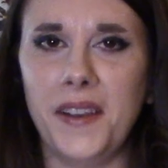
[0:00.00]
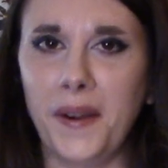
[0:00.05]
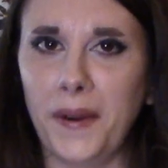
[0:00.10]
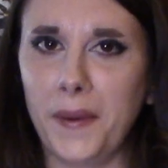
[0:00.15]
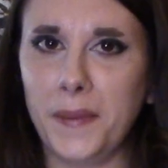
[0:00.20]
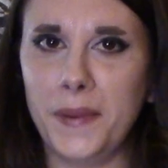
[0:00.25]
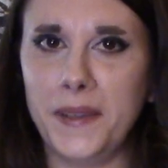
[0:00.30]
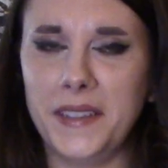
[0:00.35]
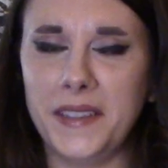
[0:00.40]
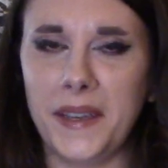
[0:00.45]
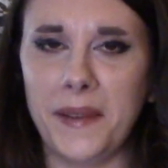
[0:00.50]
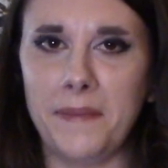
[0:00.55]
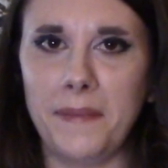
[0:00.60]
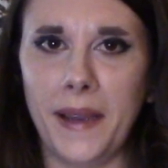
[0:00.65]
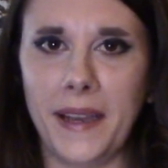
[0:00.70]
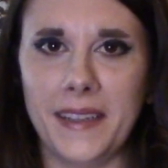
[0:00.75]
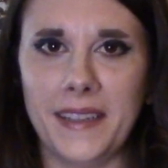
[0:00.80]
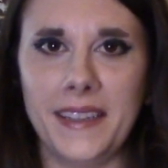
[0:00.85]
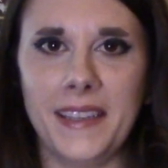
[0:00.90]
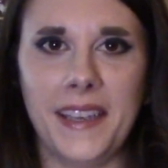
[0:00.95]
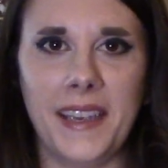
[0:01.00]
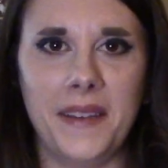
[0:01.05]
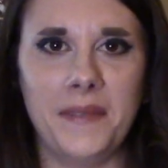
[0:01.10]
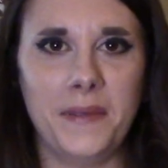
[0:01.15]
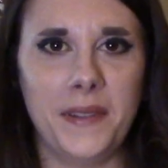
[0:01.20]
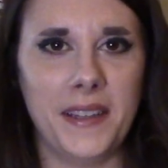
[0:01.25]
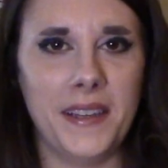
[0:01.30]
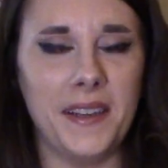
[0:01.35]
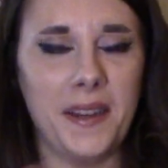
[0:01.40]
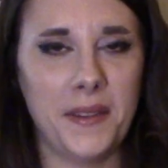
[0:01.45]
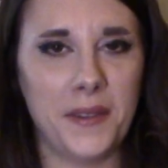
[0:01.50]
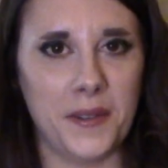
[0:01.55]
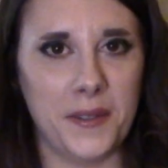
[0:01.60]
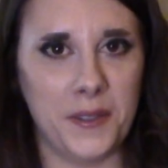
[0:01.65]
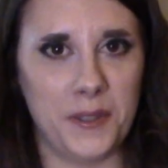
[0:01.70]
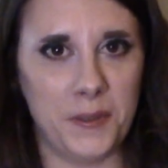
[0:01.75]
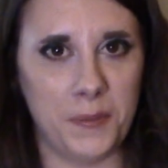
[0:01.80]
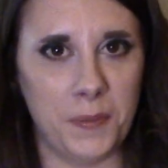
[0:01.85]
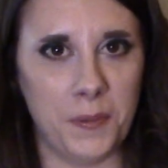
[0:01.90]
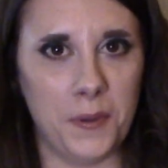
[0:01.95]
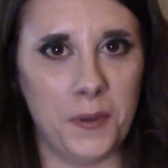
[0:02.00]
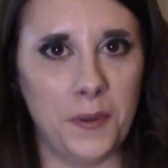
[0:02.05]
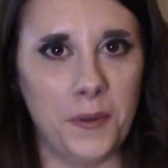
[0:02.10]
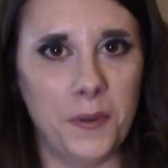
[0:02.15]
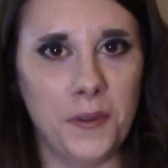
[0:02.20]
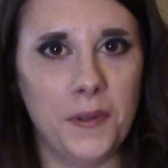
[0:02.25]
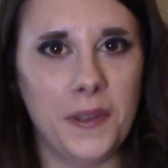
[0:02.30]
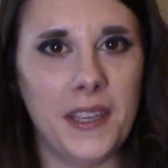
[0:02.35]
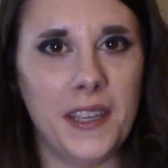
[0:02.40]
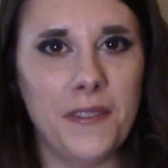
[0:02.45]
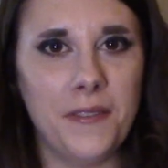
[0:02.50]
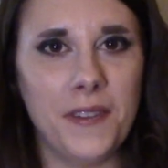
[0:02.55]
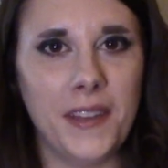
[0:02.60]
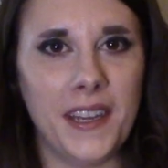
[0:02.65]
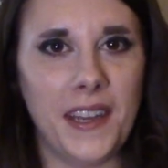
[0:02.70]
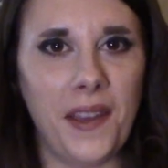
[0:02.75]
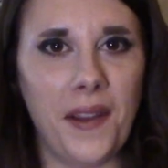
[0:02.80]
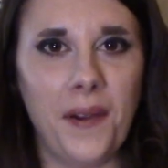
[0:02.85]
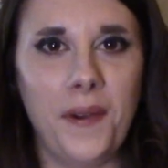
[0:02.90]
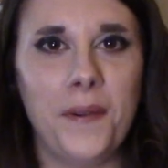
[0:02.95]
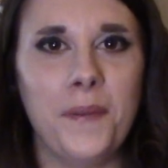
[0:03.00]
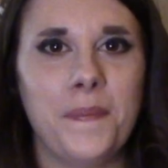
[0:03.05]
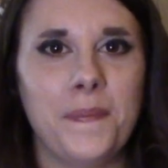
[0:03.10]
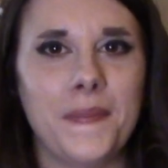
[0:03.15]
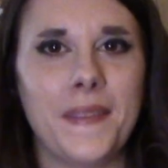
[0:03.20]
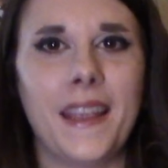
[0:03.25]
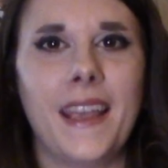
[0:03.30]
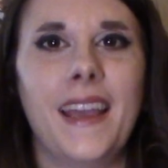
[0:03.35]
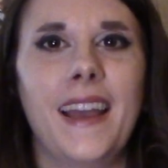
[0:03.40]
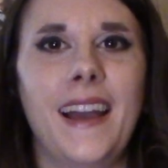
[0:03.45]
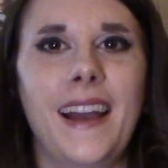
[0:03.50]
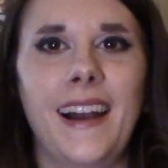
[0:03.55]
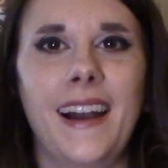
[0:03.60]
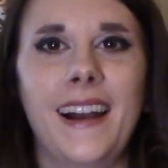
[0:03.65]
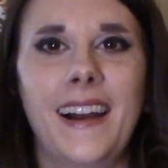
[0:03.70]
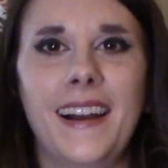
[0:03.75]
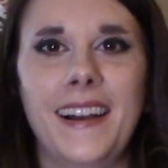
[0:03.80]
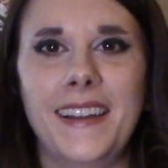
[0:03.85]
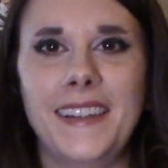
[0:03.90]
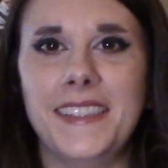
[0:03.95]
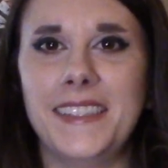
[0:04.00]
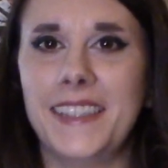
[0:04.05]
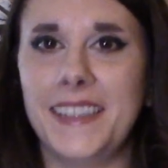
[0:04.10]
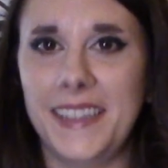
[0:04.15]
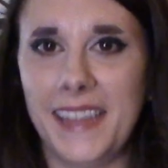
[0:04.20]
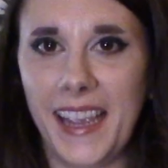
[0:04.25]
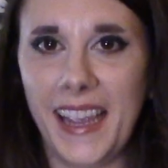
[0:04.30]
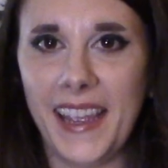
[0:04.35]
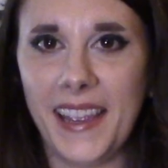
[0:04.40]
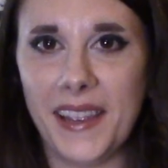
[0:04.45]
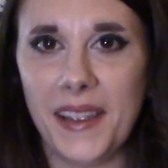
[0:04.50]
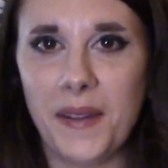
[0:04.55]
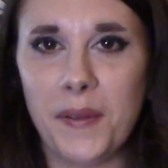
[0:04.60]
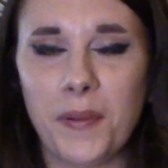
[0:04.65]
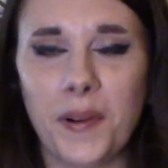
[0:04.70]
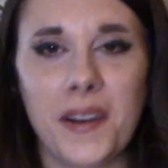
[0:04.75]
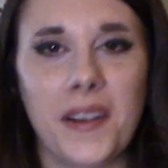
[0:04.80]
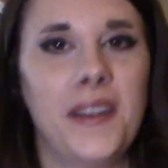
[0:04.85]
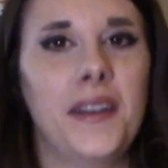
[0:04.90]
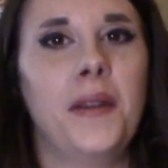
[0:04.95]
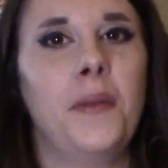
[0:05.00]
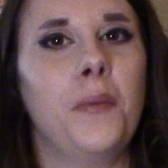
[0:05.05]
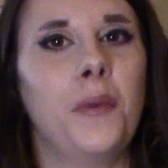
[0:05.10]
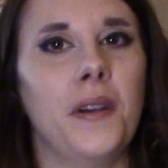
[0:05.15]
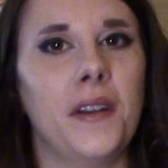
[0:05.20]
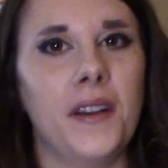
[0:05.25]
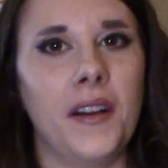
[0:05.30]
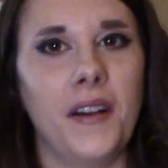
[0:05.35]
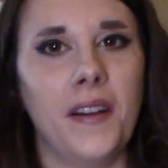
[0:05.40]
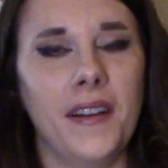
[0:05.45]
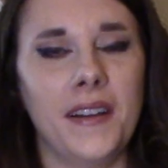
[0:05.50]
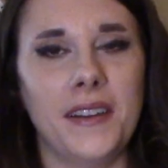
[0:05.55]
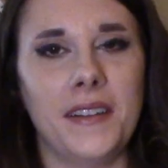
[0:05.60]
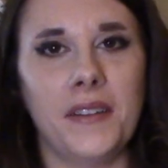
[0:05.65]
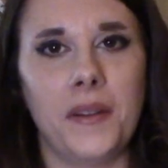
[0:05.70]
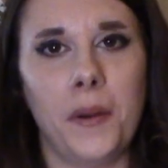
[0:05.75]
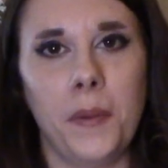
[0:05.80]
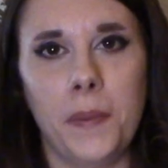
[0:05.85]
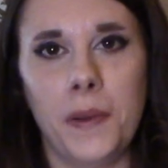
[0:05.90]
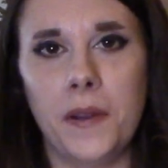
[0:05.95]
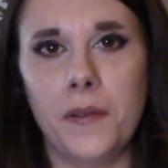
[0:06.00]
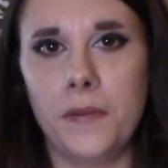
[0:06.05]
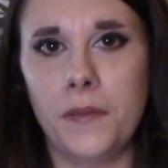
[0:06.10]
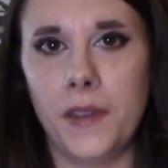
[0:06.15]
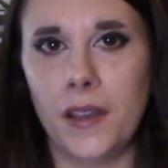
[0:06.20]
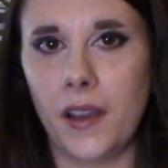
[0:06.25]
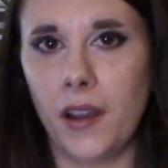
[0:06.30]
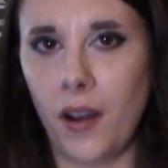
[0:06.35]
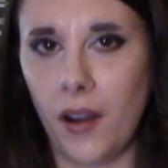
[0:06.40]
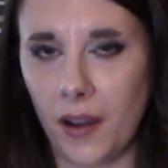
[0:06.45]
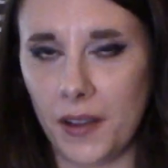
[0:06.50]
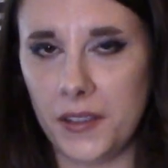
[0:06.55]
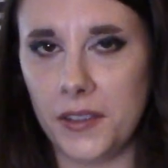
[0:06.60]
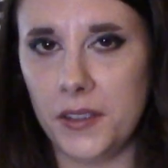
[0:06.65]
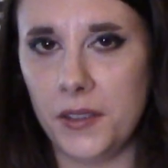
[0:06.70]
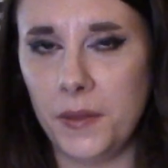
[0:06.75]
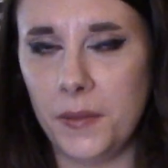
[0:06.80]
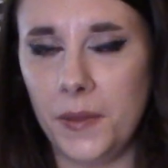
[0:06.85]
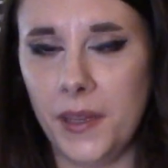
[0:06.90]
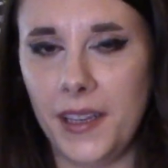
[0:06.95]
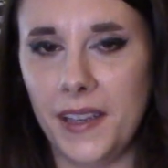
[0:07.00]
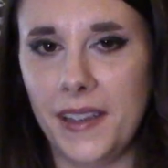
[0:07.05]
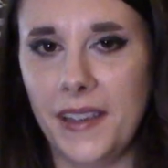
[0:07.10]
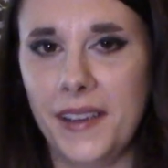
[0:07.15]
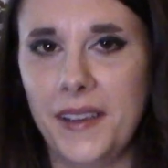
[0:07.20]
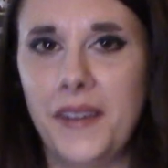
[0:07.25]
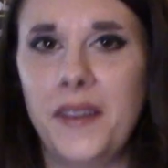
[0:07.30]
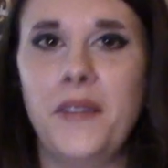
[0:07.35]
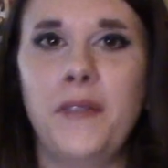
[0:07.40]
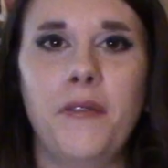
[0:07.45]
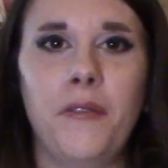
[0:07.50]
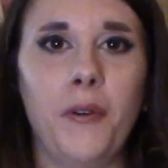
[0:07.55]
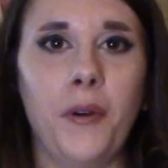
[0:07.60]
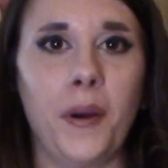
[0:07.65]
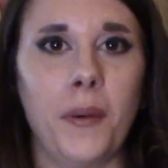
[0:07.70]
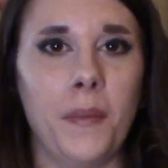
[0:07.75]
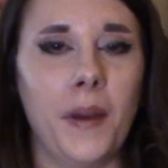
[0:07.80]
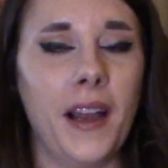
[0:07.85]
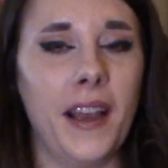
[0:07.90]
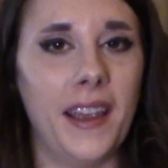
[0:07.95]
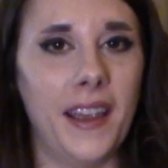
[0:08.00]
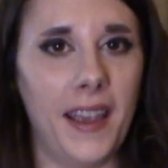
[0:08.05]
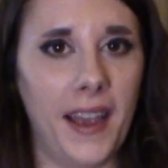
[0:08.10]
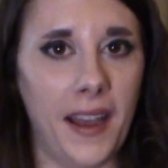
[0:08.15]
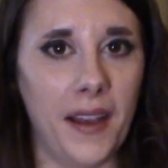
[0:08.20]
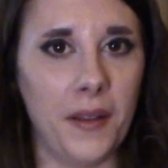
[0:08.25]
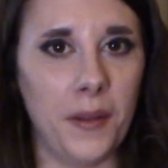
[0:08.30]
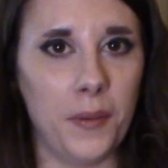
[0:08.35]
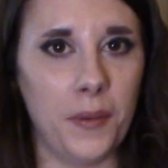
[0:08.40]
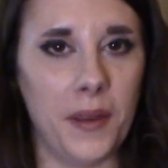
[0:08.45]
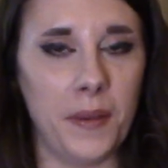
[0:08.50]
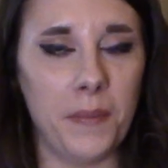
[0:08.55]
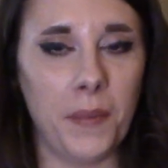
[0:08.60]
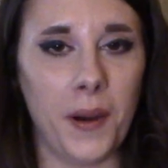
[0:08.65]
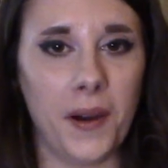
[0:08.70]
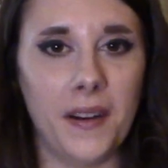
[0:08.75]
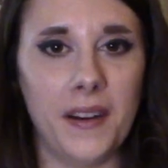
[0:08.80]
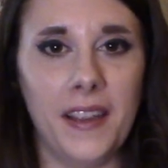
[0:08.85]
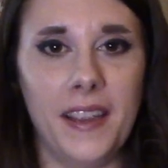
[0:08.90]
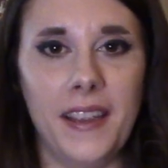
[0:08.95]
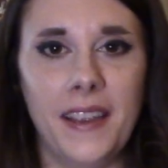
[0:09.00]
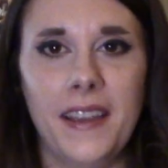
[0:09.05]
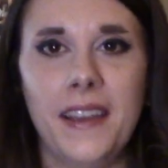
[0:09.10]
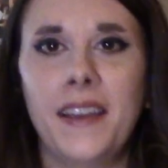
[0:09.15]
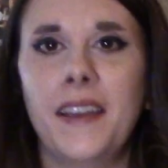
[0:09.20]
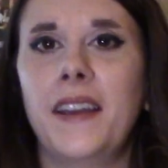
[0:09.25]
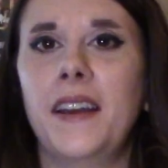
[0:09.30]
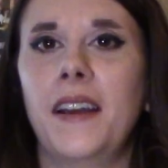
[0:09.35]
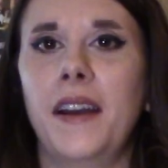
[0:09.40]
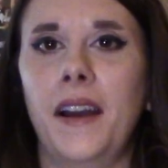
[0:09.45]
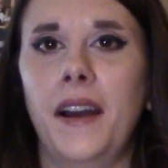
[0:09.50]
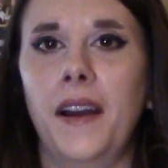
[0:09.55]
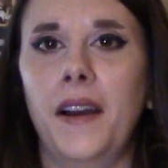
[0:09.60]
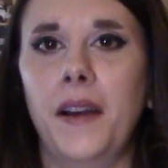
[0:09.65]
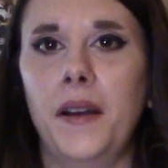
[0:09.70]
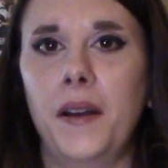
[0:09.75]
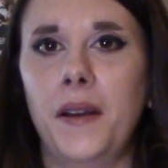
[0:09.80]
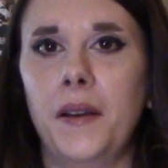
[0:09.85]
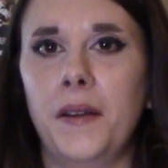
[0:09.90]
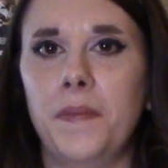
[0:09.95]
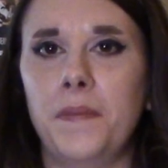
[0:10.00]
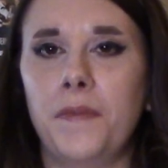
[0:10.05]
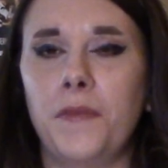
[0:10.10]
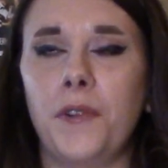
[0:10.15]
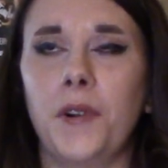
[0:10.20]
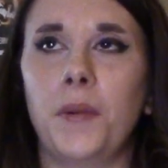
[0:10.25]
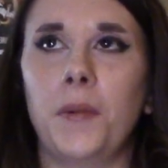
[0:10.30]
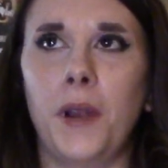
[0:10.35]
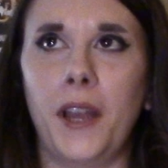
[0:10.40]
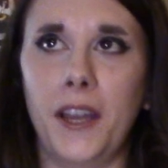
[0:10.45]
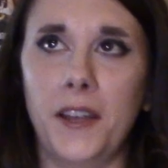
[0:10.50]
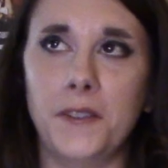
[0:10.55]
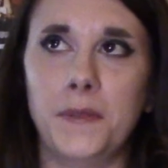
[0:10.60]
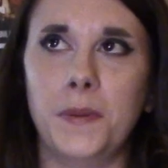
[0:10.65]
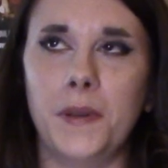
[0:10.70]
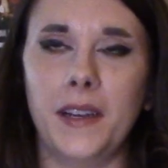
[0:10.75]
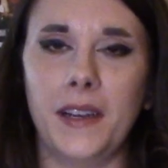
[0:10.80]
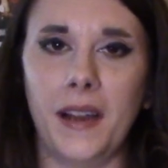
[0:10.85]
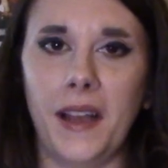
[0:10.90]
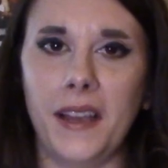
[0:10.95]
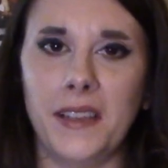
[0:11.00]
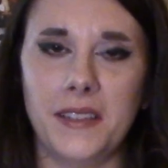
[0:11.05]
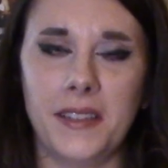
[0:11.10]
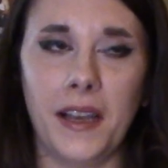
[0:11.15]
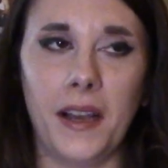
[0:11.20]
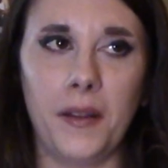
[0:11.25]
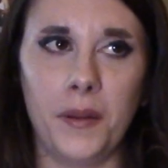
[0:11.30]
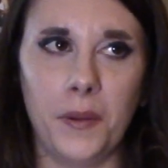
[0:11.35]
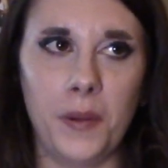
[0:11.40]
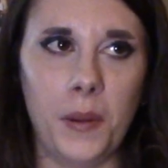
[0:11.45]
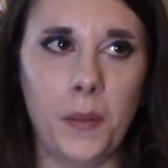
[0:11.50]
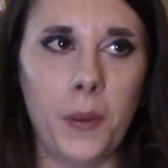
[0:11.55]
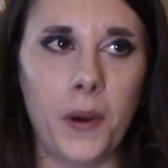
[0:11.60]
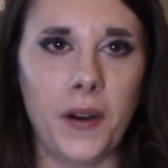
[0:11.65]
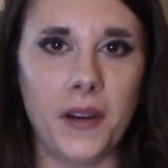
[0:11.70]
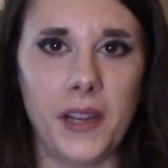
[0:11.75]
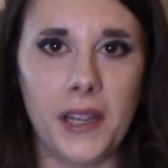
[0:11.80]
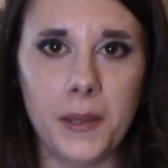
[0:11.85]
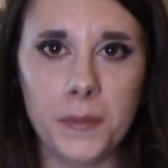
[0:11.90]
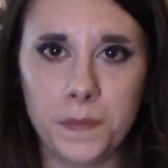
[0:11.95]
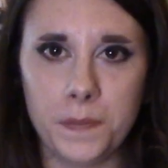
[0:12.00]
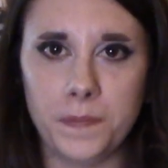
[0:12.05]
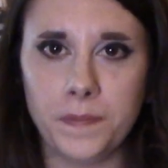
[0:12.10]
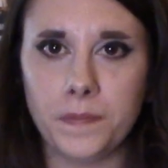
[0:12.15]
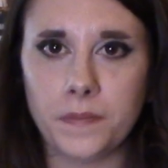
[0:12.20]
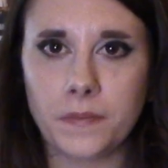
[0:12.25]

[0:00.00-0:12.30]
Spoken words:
Armand. I'm back again with another spooky video. Today we're gonna work on a little bit of the costuming for my Halloween party, for my husband and I's Halloween party.